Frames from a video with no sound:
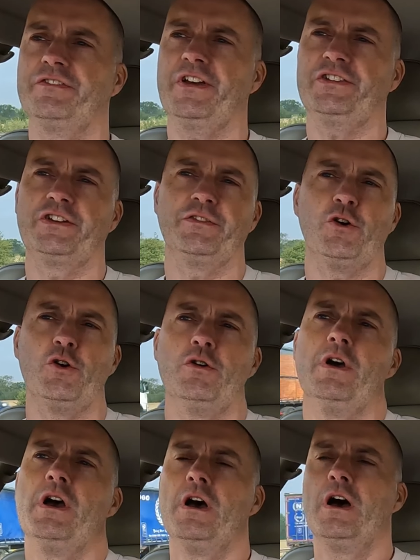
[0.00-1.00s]
Festival
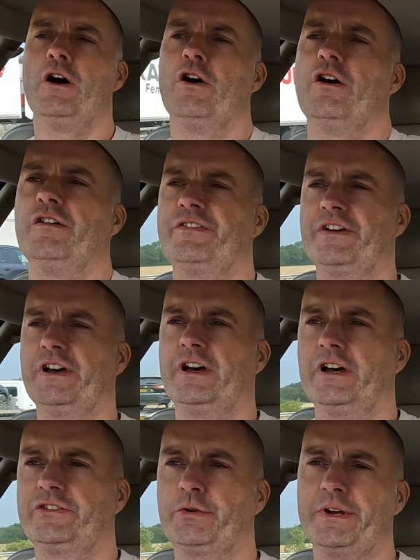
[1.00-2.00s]
of
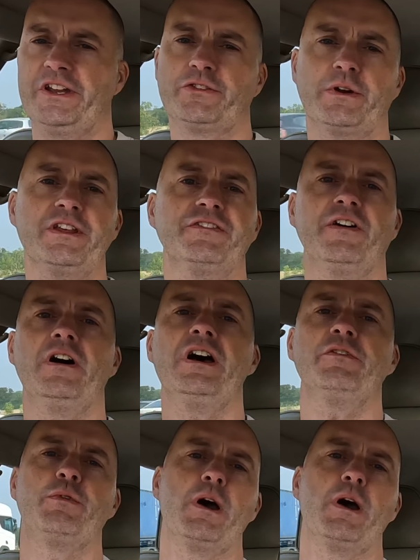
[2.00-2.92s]
2025,